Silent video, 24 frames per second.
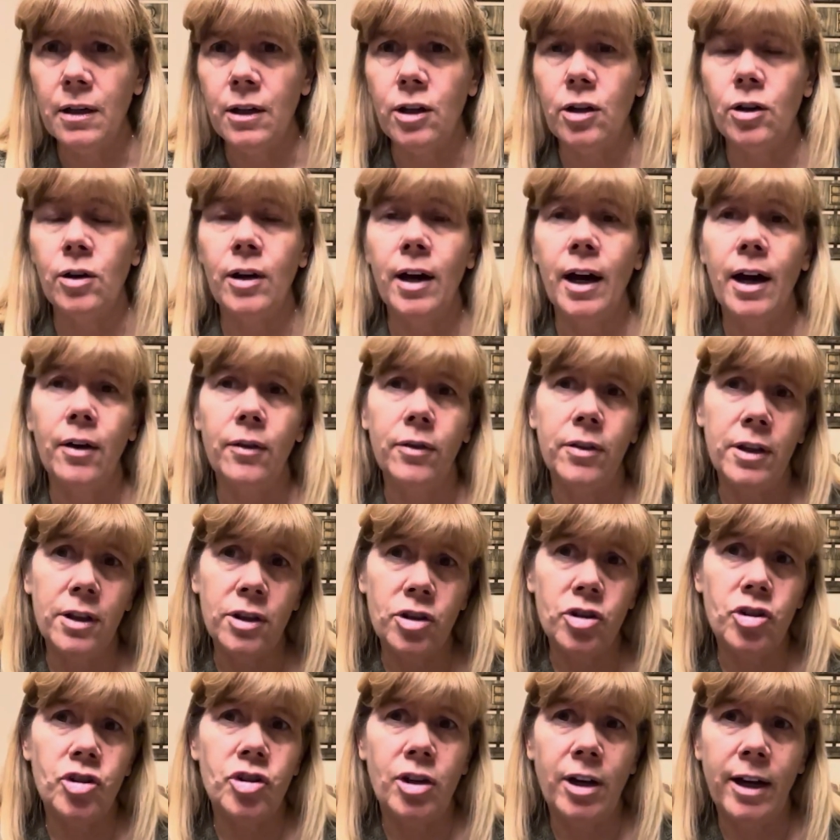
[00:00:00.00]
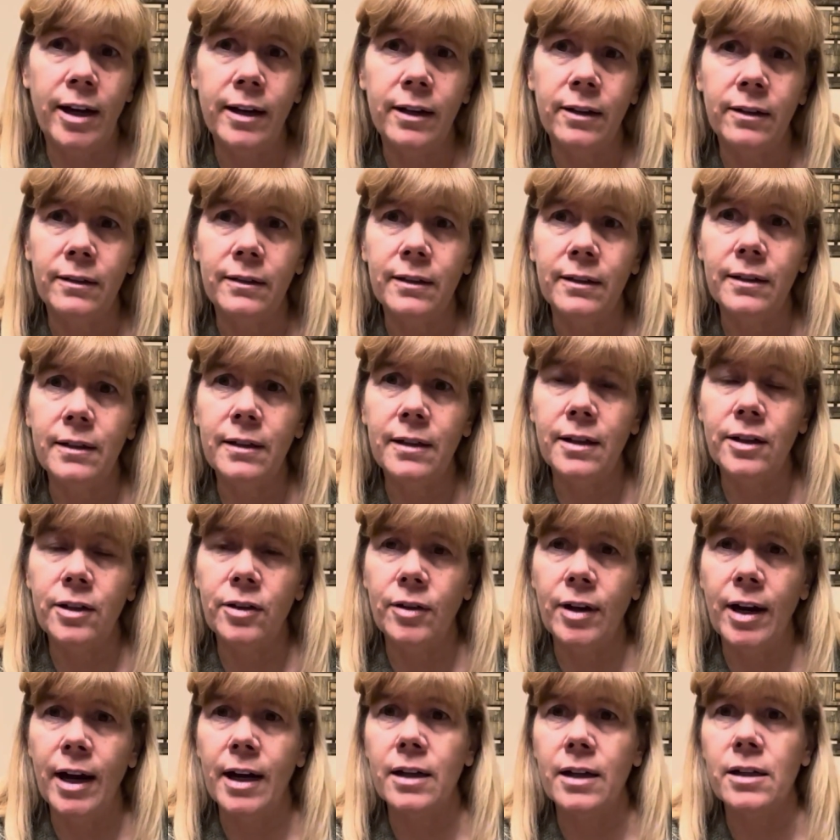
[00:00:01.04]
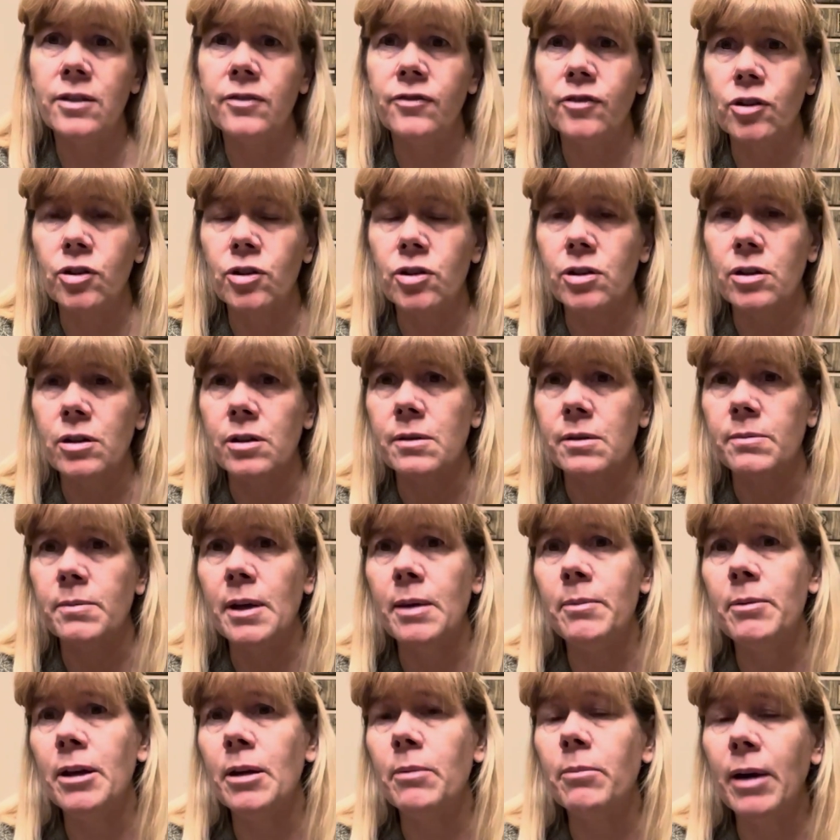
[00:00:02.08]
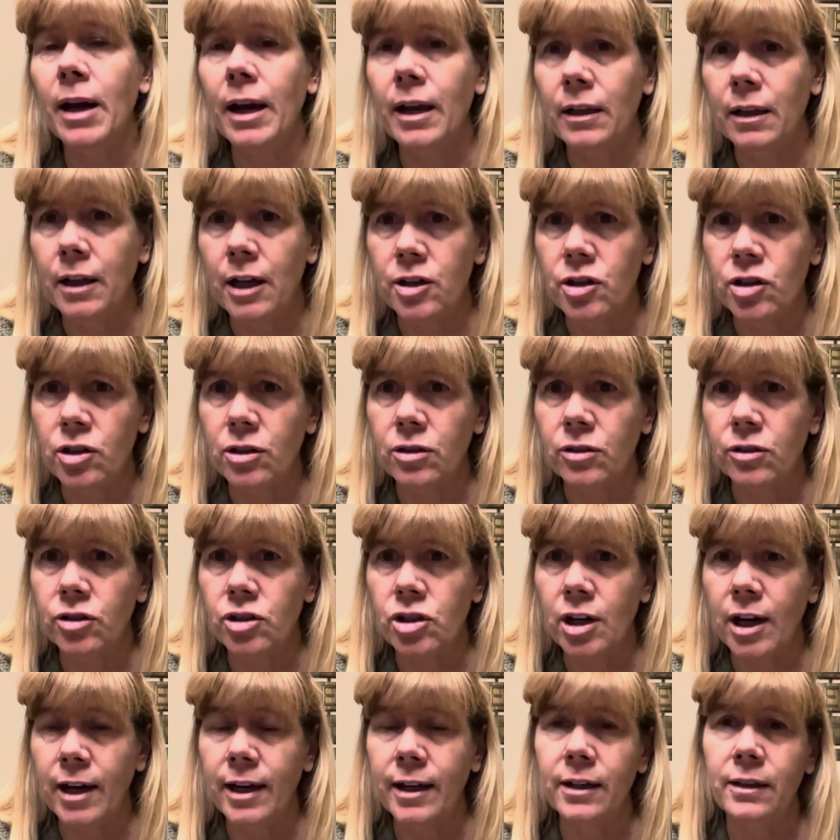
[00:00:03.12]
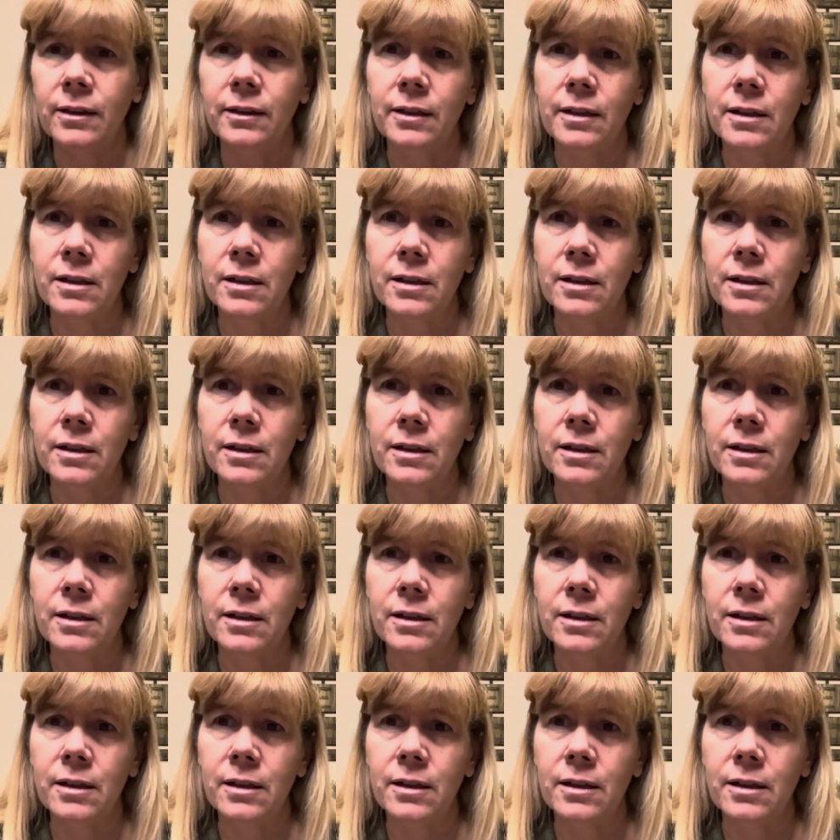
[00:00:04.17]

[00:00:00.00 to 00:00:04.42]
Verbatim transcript: you know, how this child interacts versus maybe a biological child.